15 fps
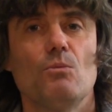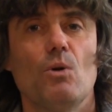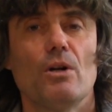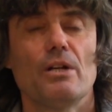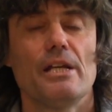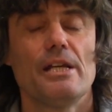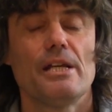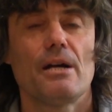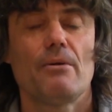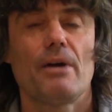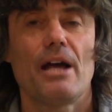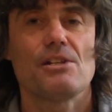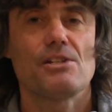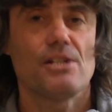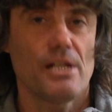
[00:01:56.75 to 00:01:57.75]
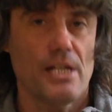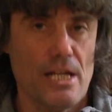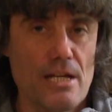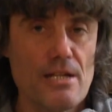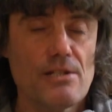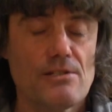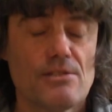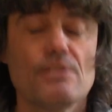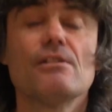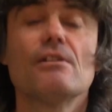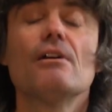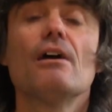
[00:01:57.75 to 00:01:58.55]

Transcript: what ego actually is,